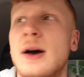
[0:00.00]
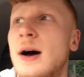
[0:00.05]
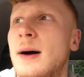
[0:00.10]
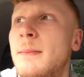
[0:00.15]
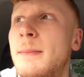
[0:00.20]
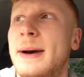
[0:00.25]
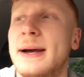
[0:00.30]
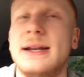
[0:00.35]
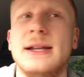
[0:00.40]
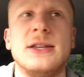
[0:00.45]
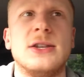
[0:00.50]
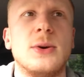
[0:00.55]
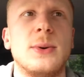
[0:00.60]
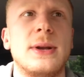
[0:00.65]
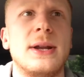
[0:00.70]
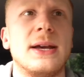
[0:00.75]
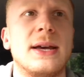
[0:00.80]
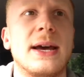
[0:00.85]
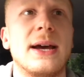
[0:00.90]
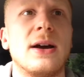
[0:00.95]
I'm mainly
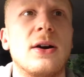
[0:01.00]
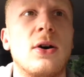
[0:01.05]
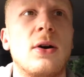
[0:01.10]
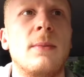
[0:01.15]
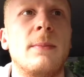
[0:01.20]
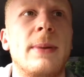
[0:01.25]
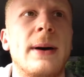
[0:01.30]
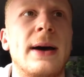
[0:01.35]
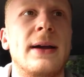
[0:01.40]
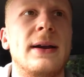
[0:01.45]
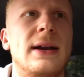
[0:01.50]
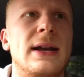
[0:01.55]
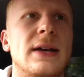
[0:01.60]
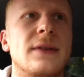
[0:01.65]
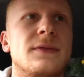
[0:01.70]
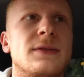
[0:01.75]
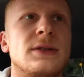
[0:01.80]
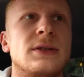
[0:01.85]
doing, again, compound lifts.